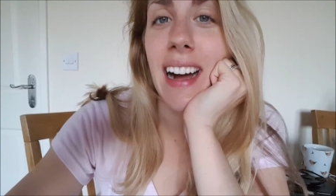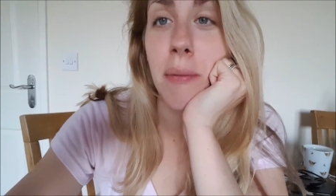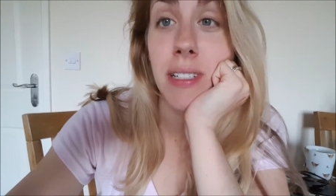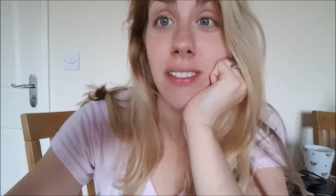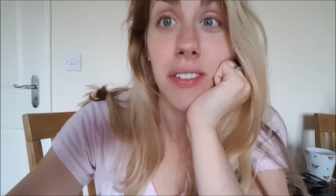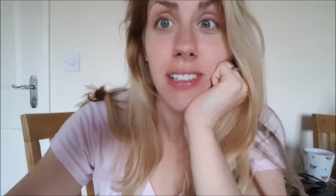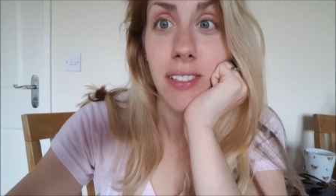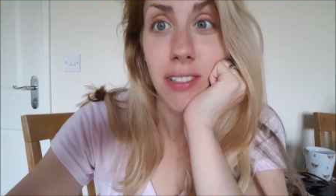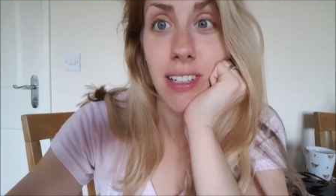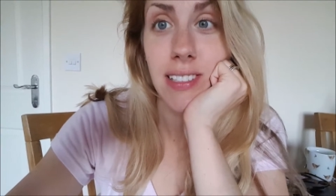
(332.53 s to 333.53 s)
I must look
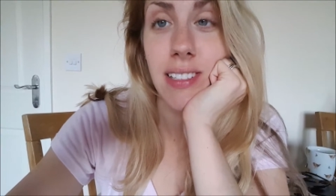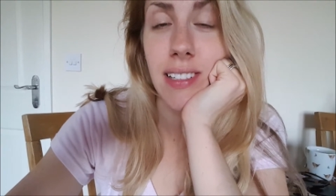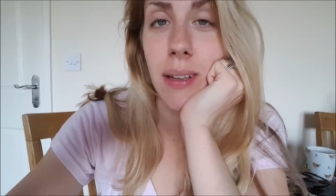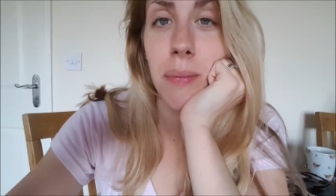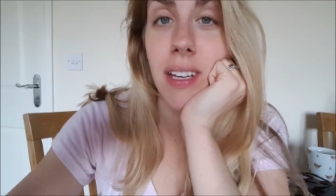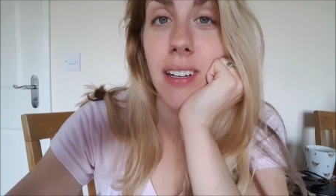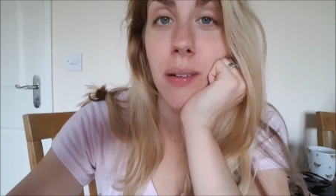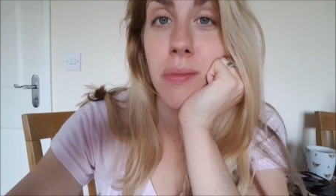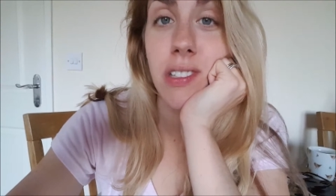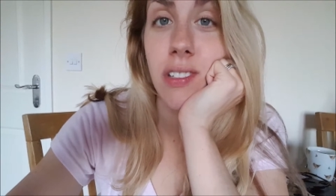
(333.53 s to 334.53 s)
exhausted. I mean,
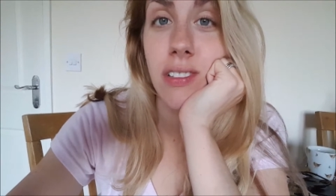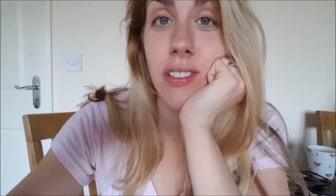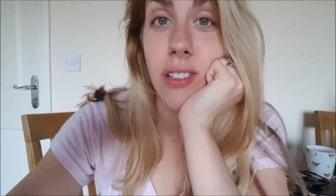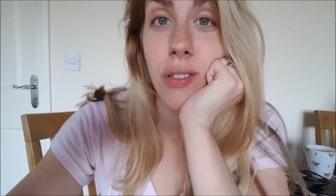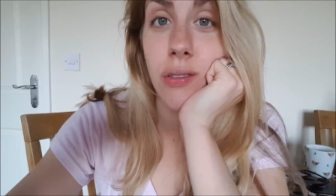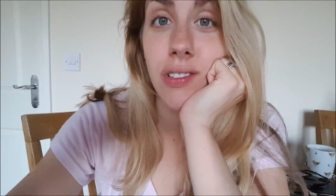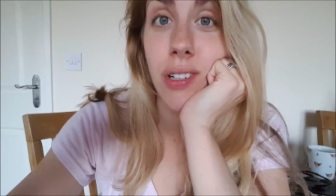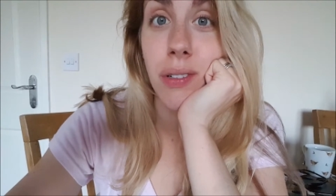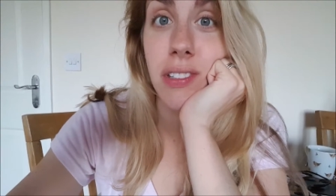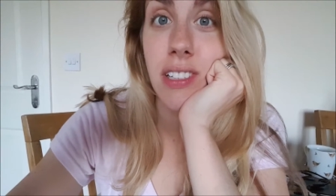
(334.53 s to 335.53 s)
I must look so,
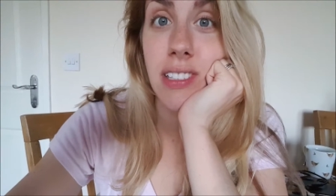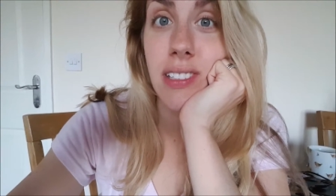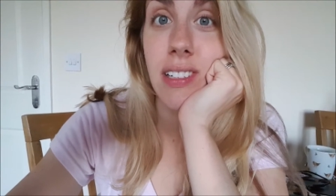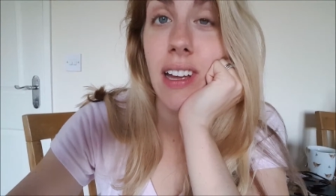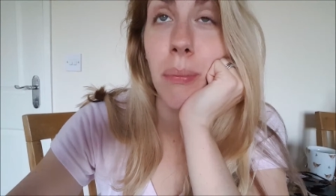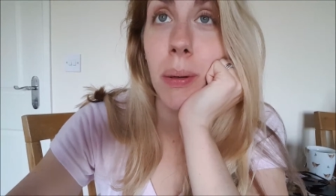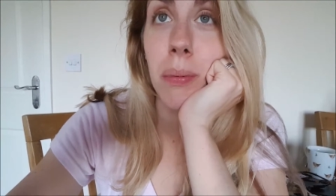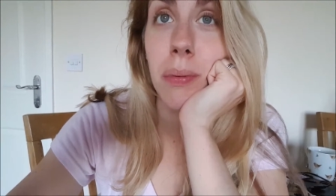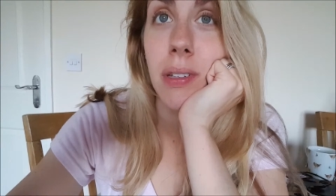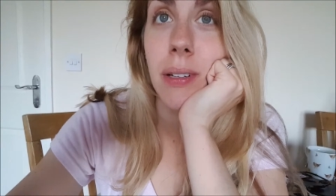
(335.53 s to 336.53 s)
so exhausted. I
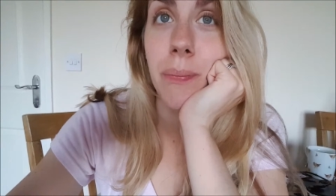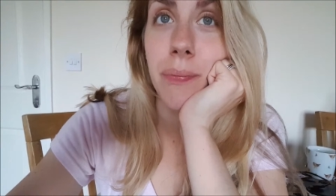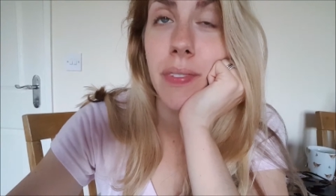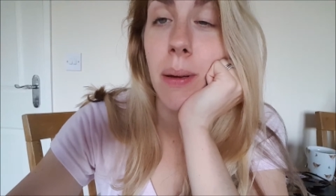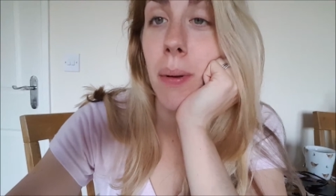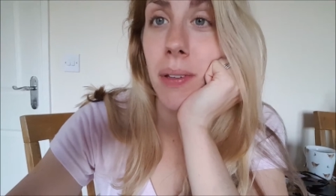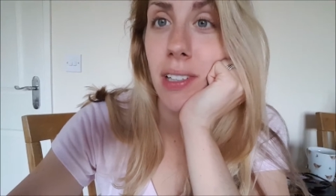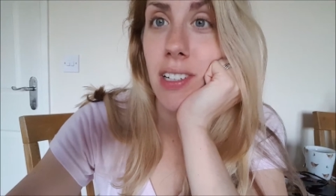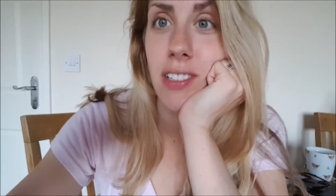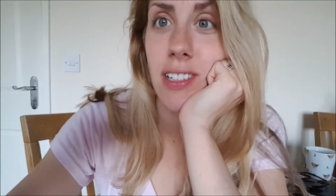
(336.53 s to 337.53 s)
probably, probably
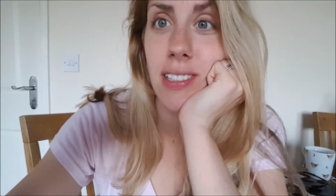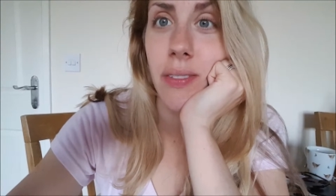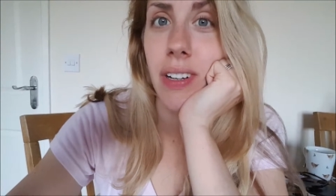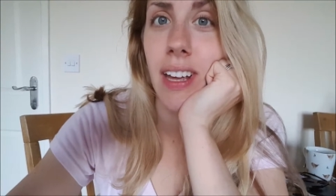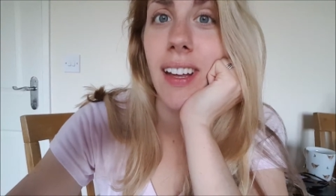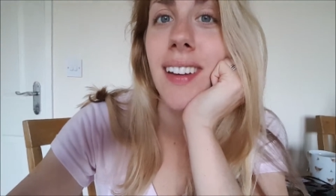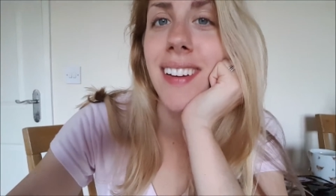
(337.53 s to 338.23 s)
look exhausted every day.